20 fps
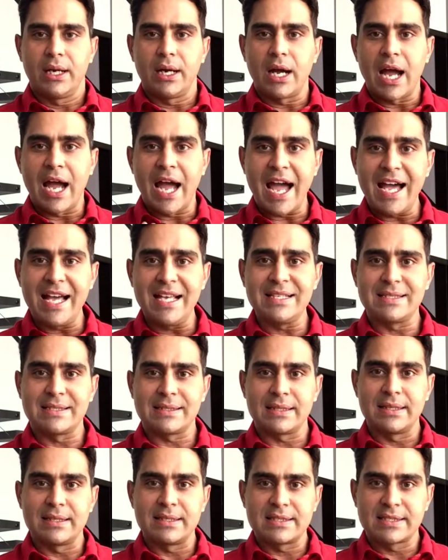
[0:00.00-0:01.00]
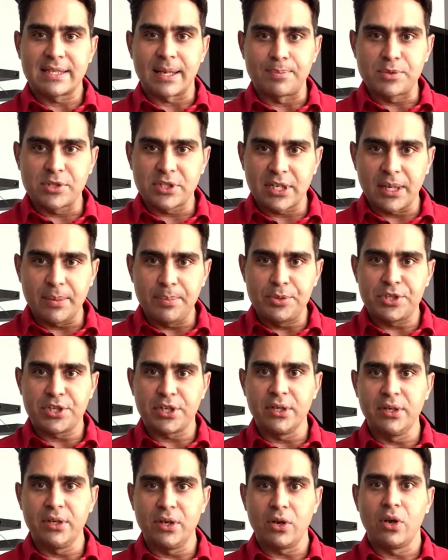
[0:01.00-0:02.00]
has
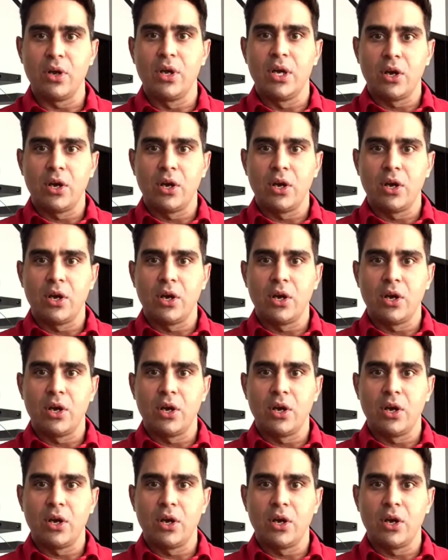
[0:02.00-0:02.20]
subscription